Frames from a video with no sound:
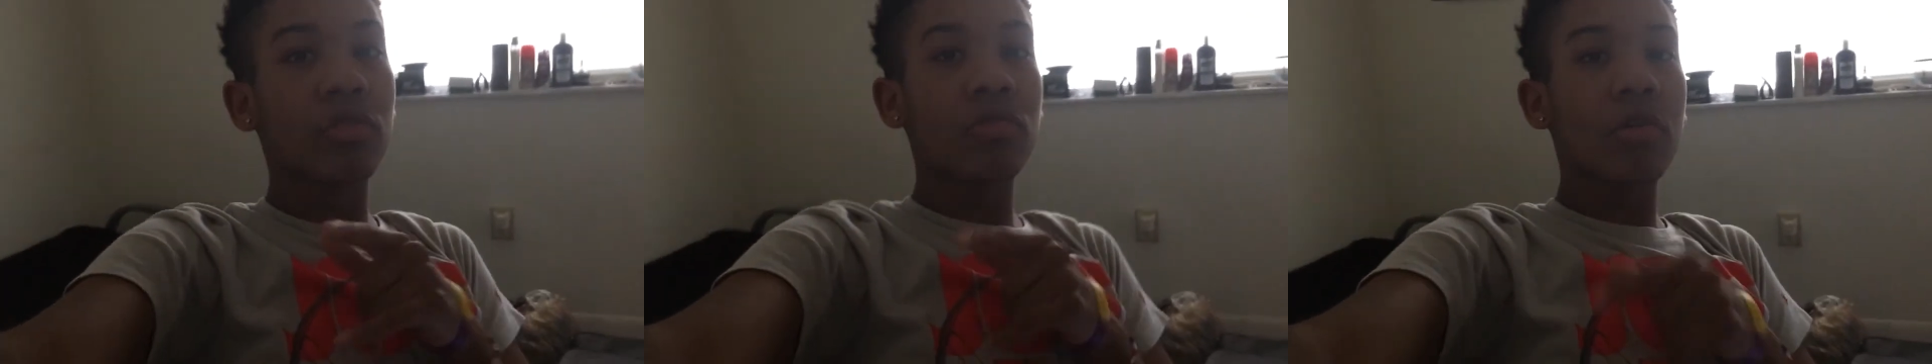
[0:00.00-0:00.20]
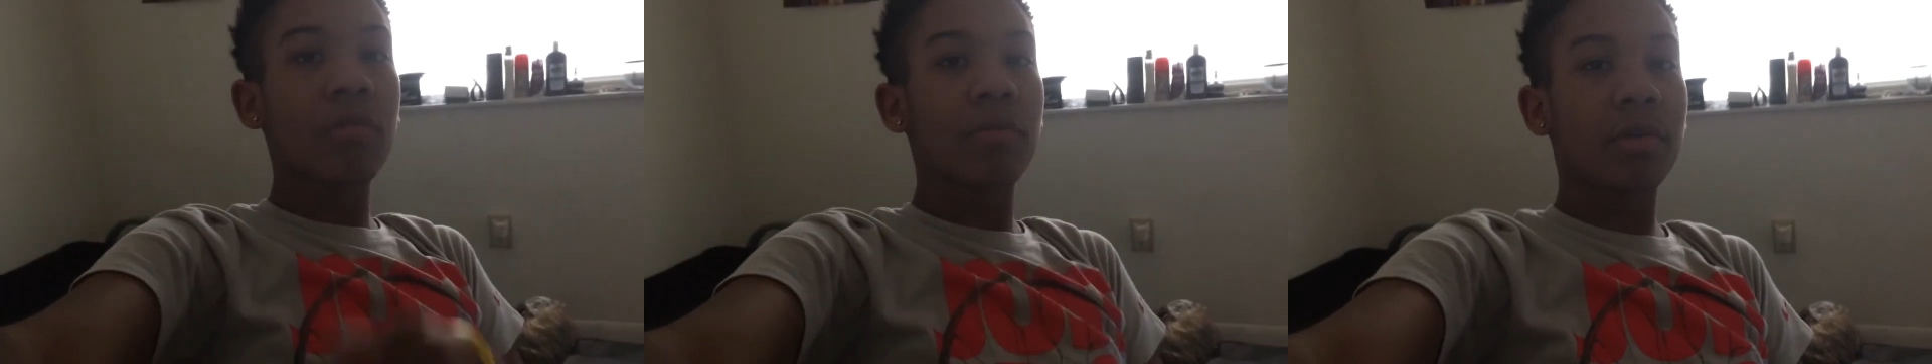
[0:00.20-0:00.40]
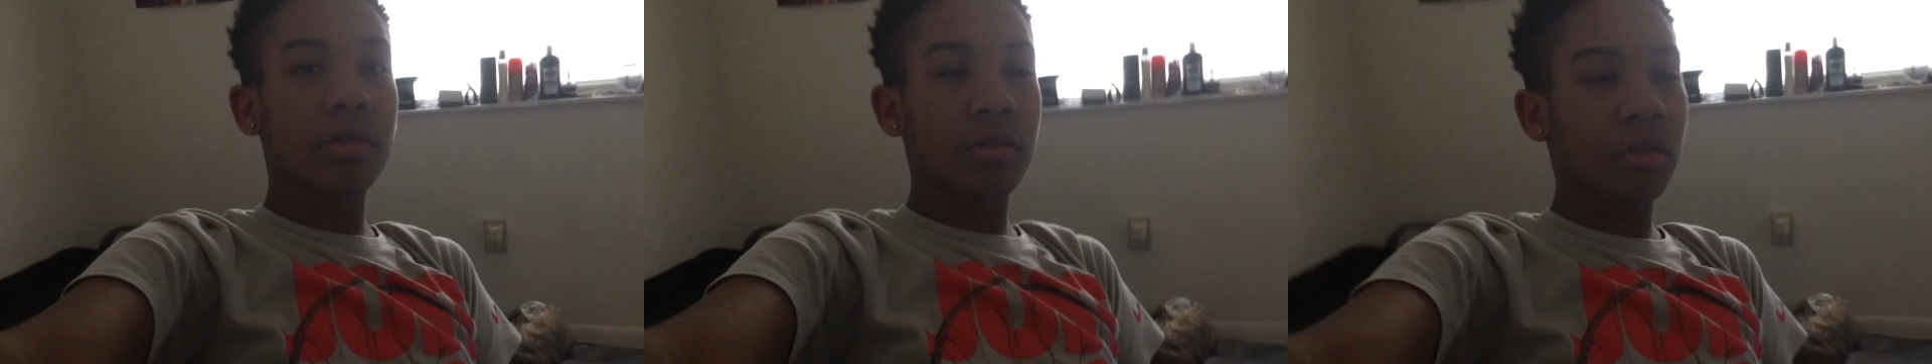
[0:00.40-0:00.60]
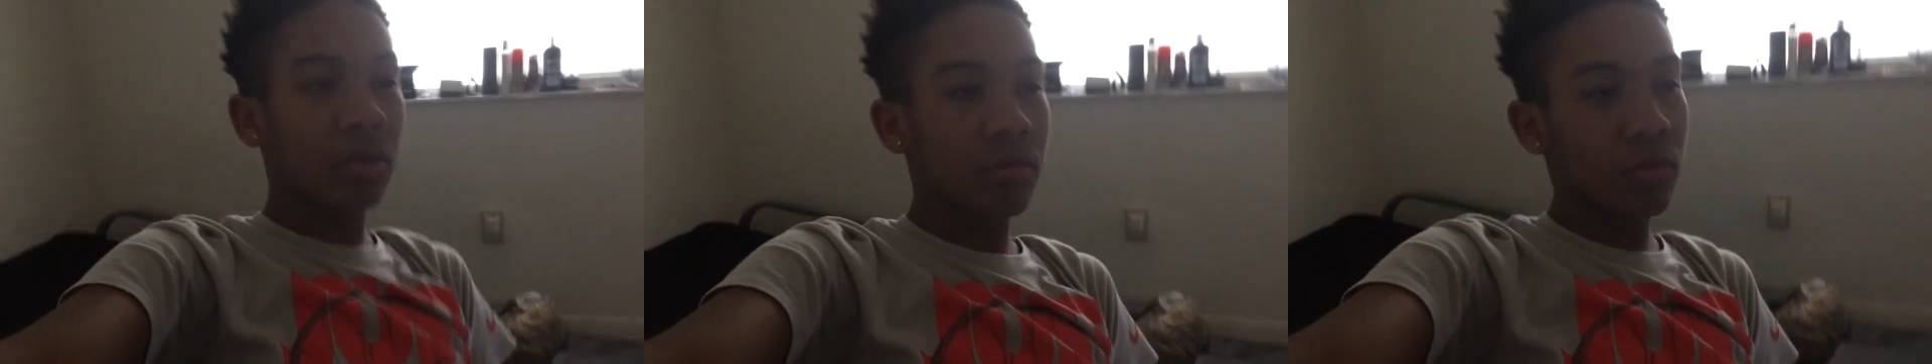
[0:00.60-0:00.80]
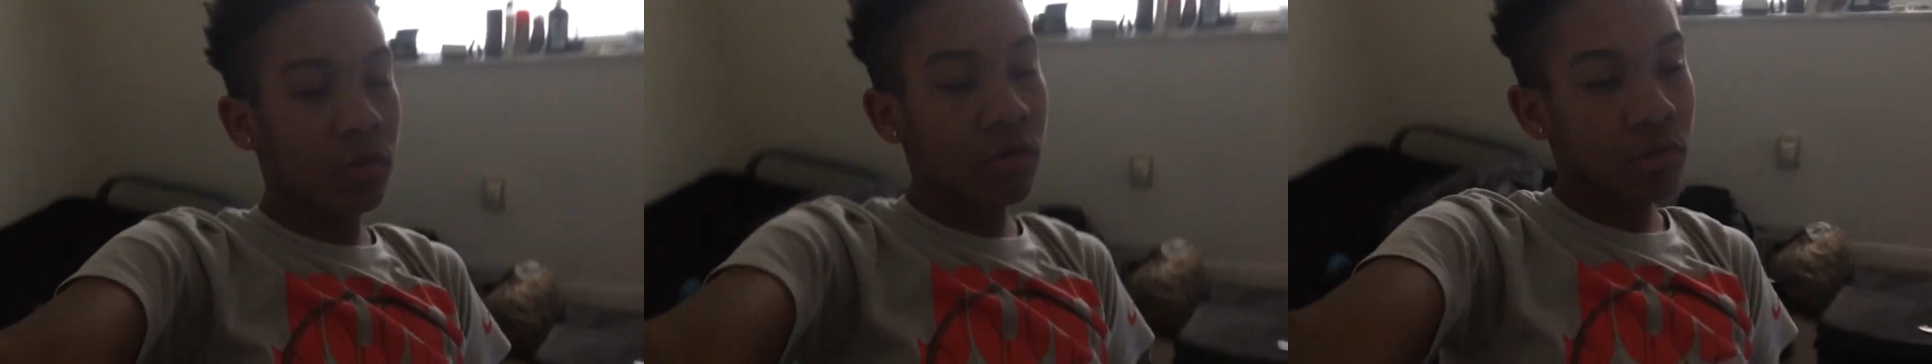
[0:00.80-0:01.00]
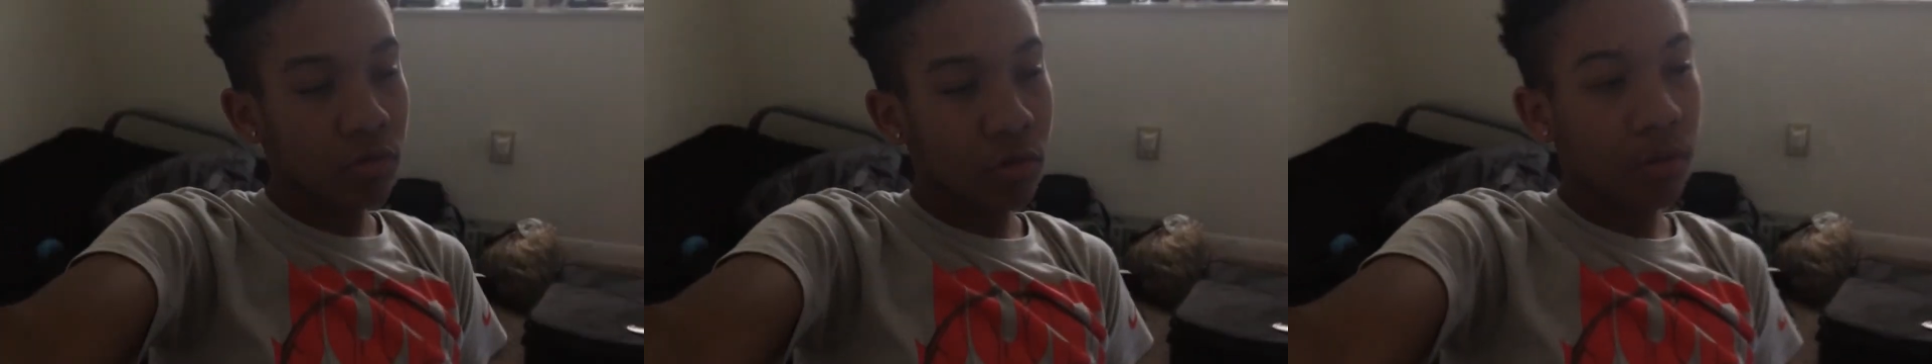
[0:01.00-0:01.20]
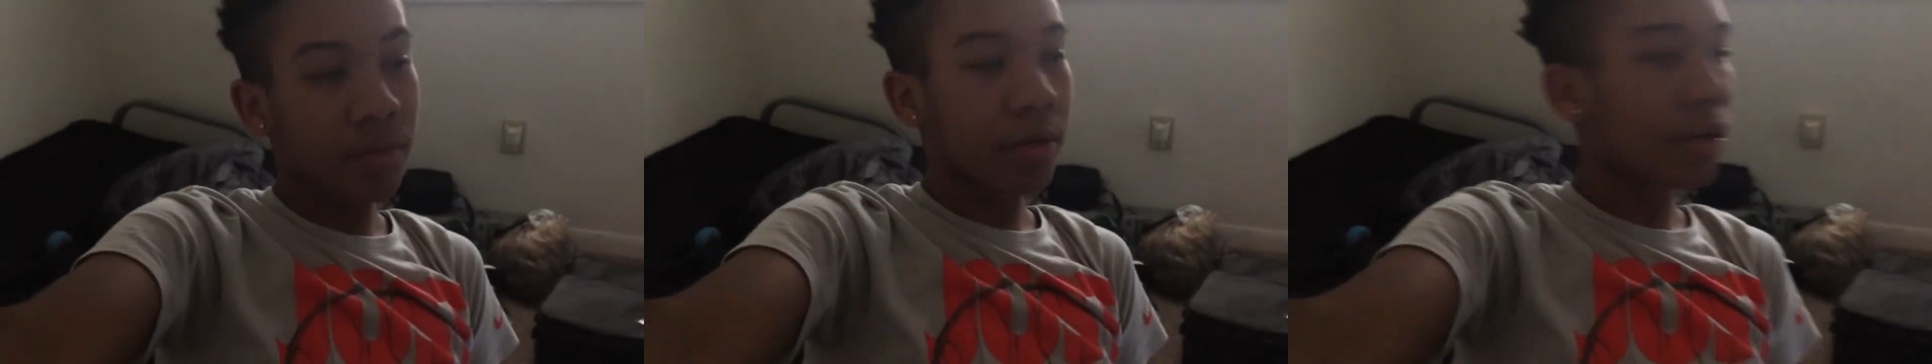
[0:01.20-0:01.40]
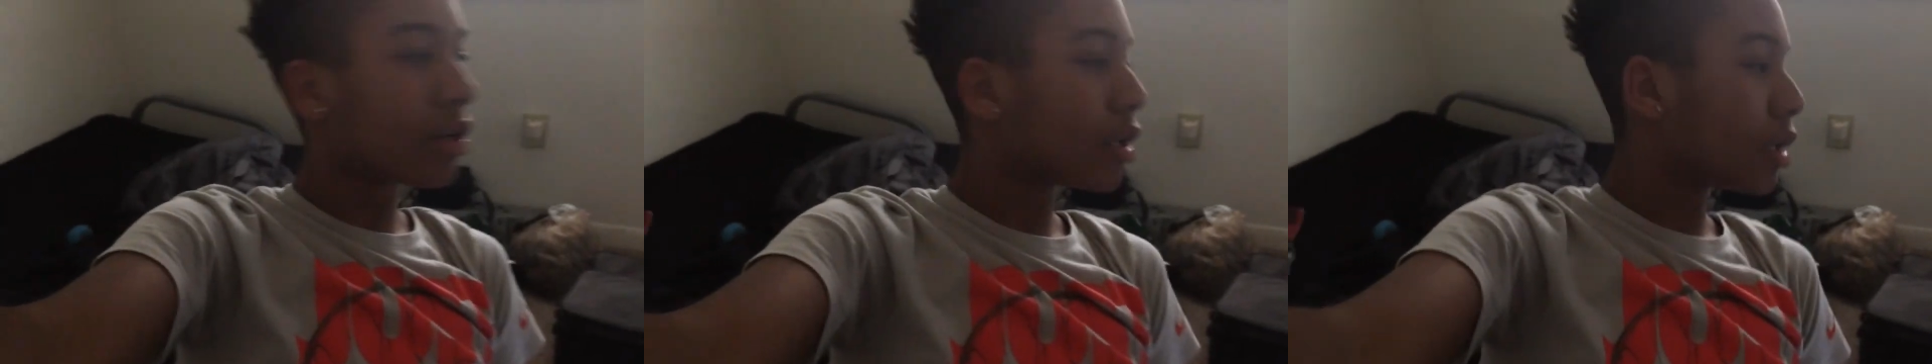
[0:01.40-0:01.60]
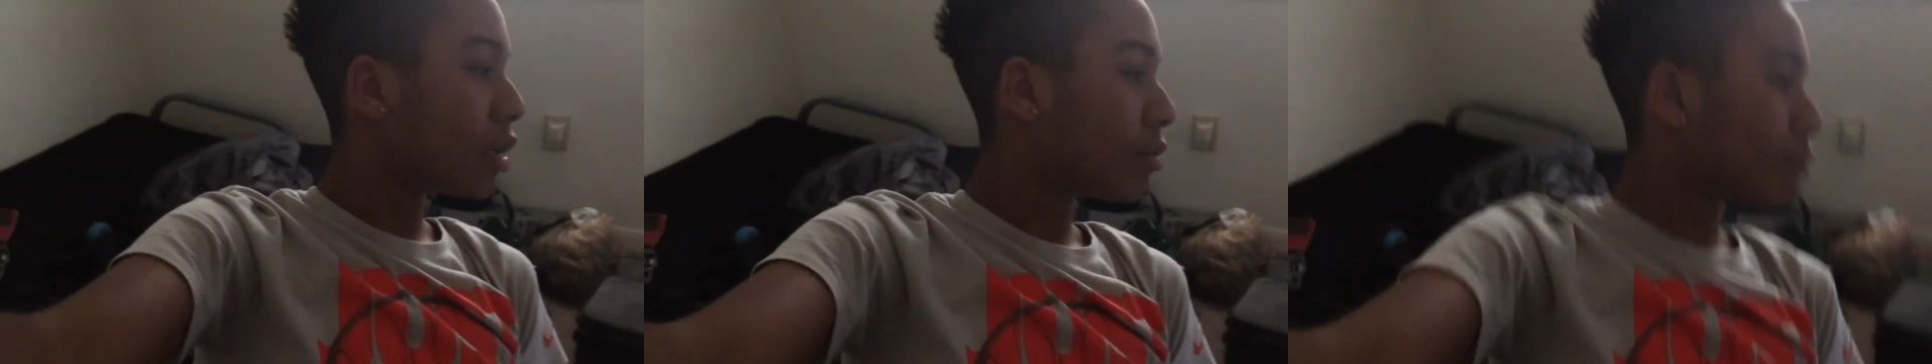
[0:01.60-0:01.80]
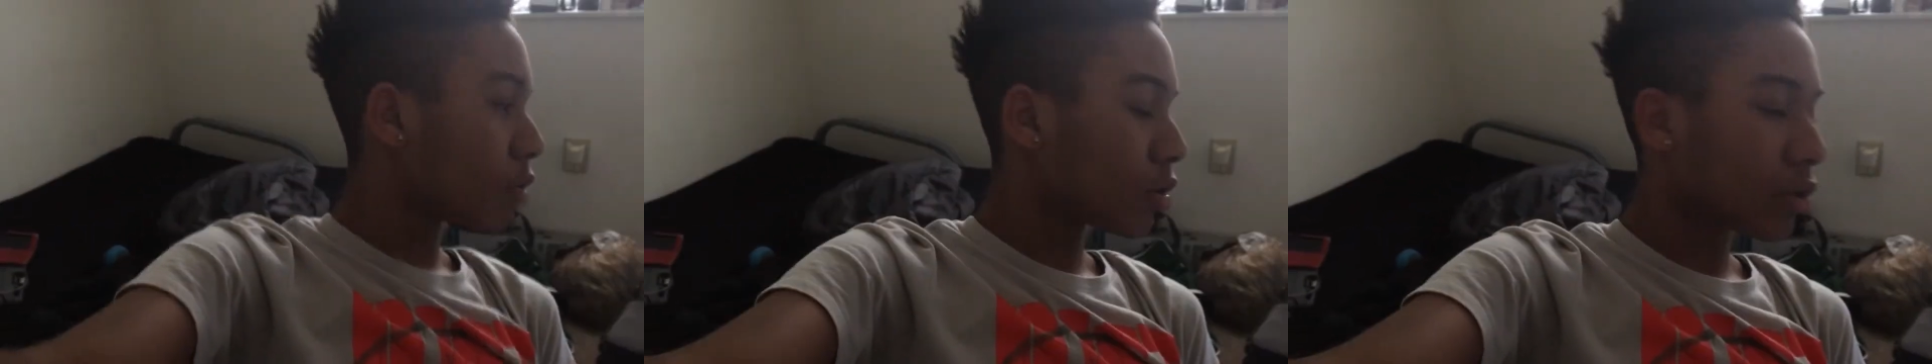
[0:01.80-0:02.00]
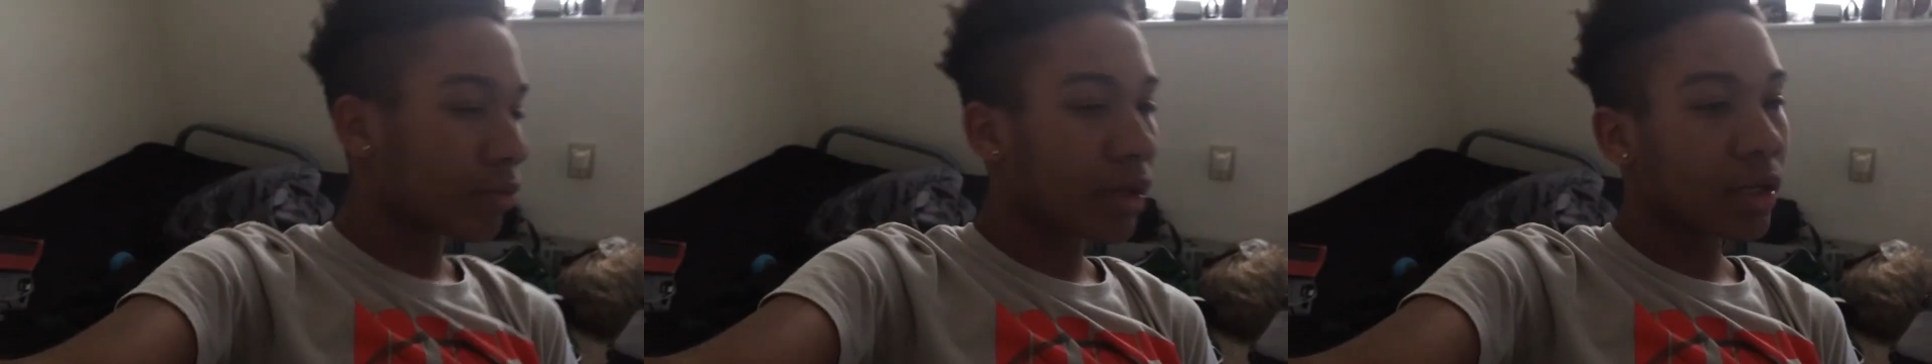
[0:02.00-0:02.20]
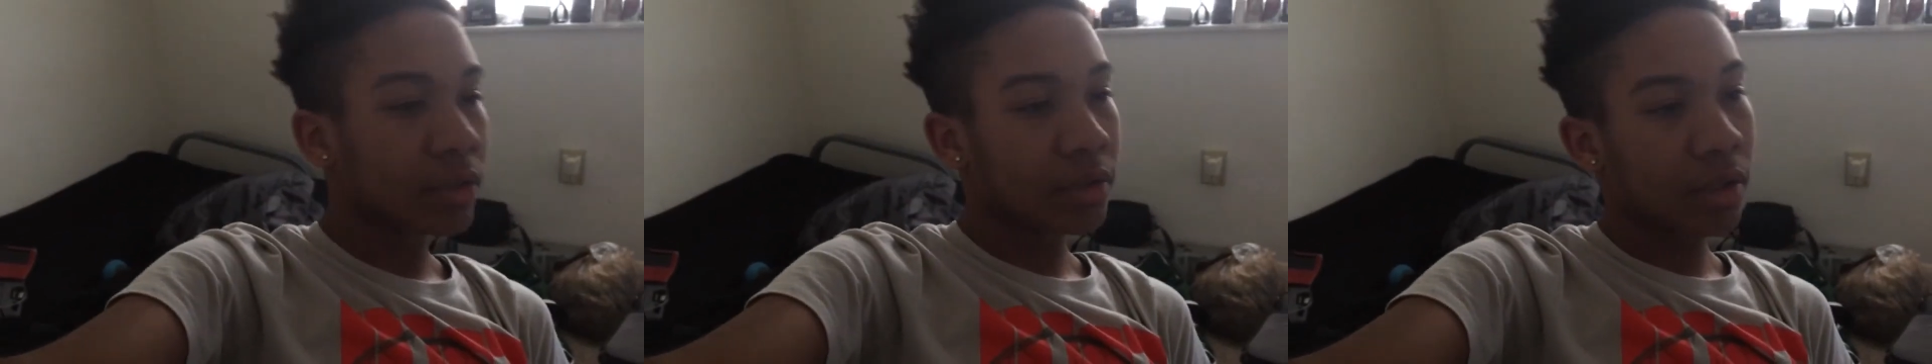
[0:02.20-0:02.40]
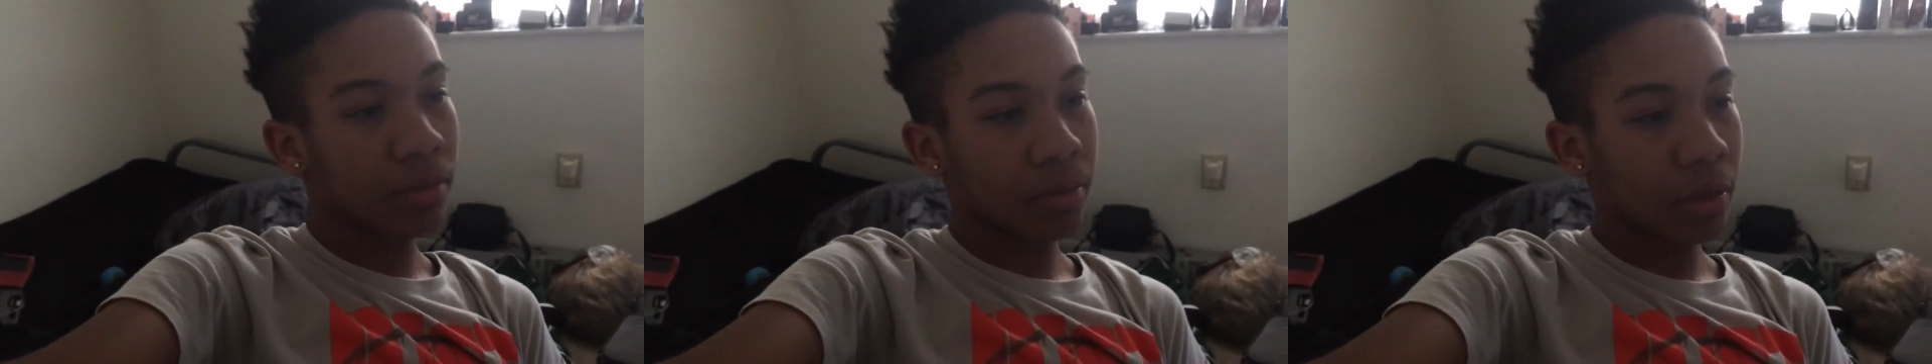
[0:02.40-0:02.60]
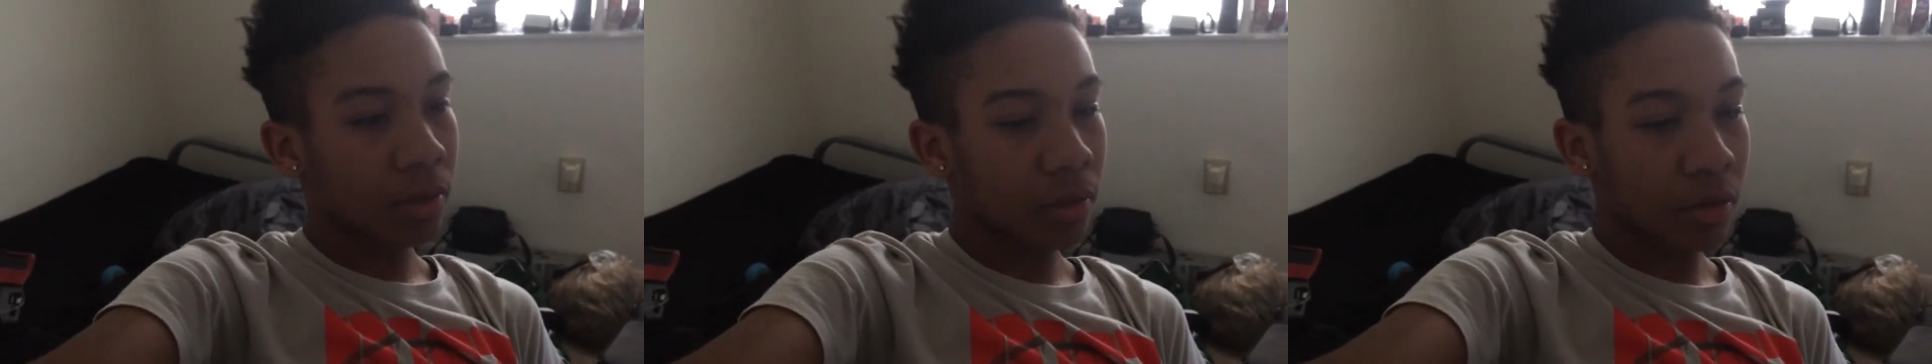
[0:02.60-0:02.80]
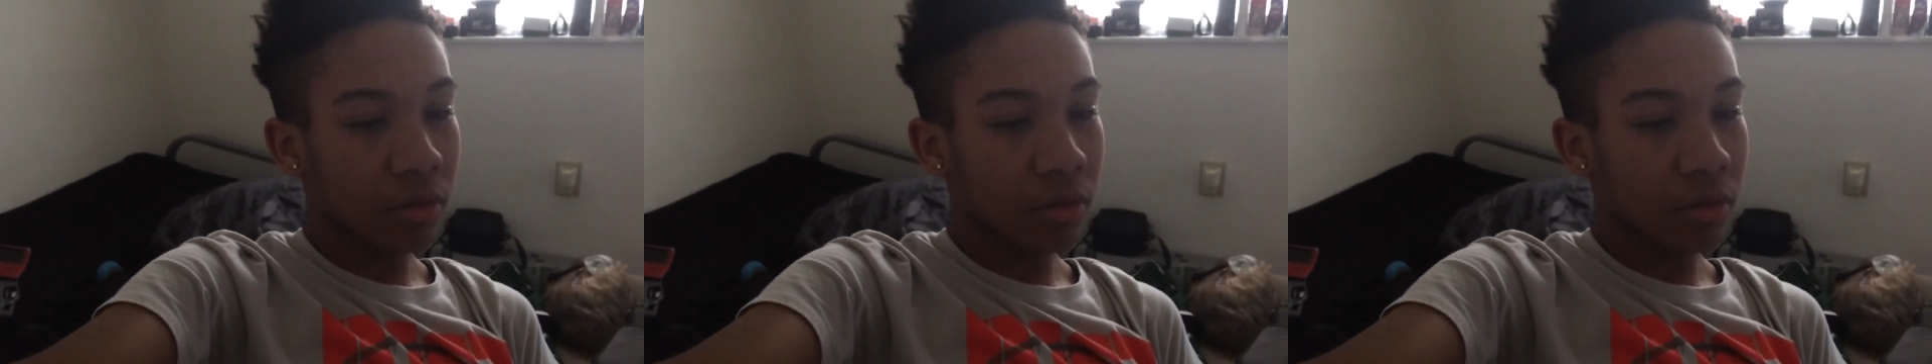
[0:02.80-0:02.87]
to Walmart, though. I'm going to Walmart, and I'm going to buy something.